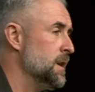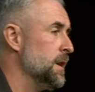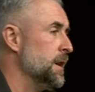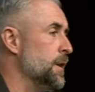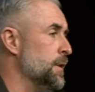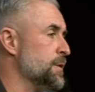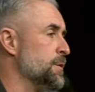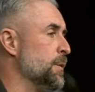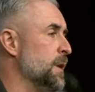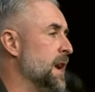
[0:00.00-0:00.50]

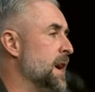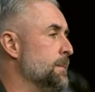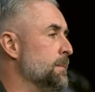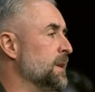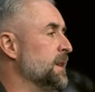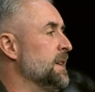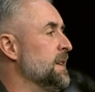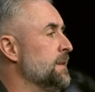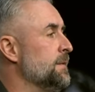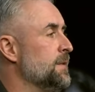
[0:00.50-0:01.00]
here's what I
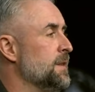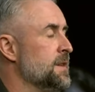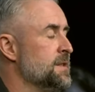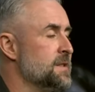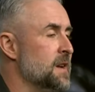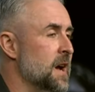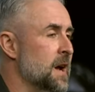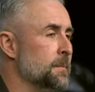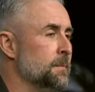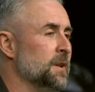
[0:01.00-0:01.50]
believe
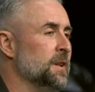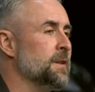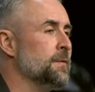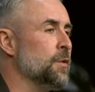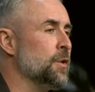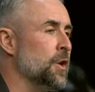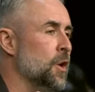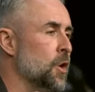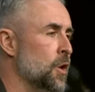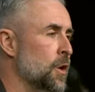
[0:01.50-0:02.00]
is I believe
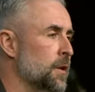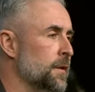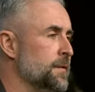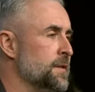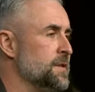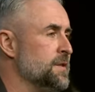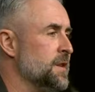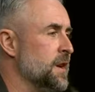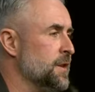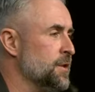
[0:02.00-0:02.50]
with all of
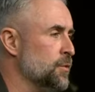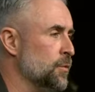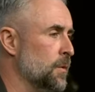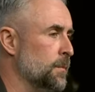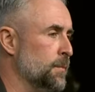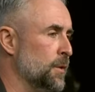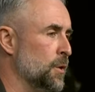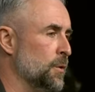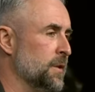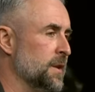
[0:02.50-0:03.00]
the sexual
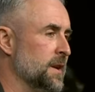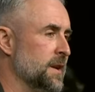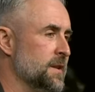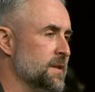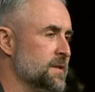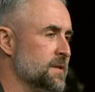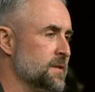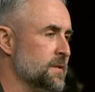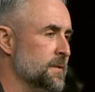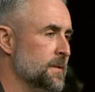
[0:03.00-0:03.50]

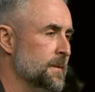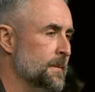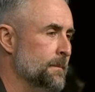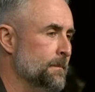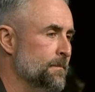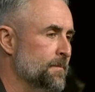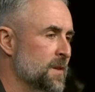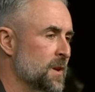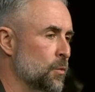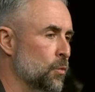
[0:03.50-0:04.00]
brokenness,
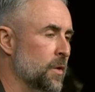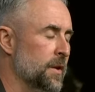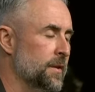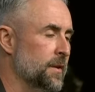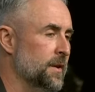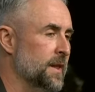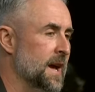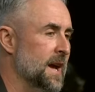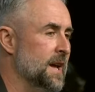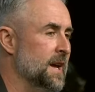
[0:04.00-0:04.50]

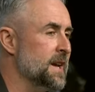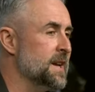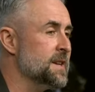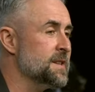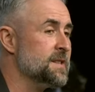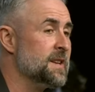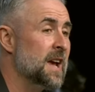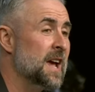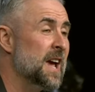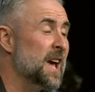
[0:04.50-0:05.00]
whether that
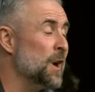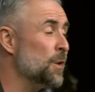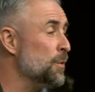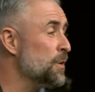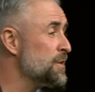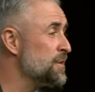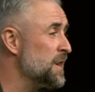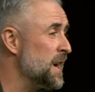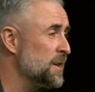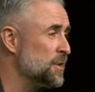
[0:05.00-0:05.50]
is
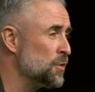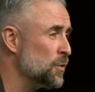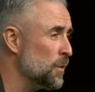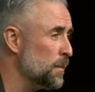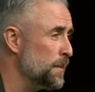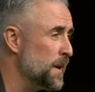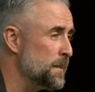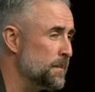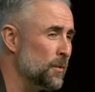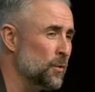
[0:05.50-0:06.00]

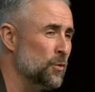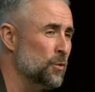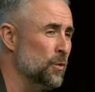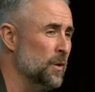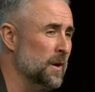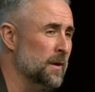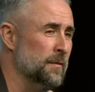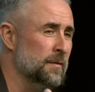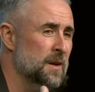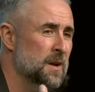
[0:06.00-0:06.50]
heterosexual people who
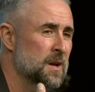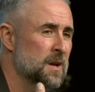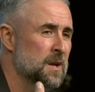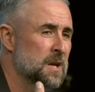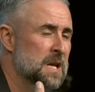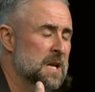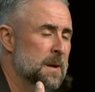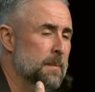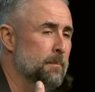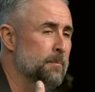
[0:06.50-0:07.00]
have
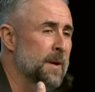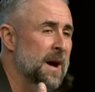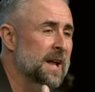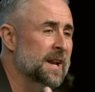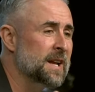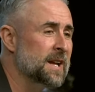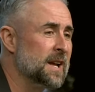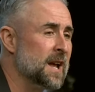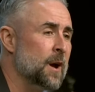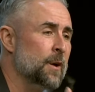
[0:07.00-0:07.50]

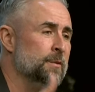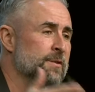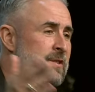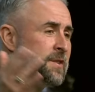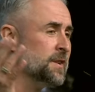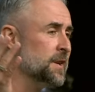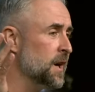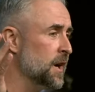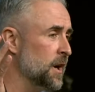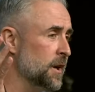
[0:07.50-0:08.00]
body counts in the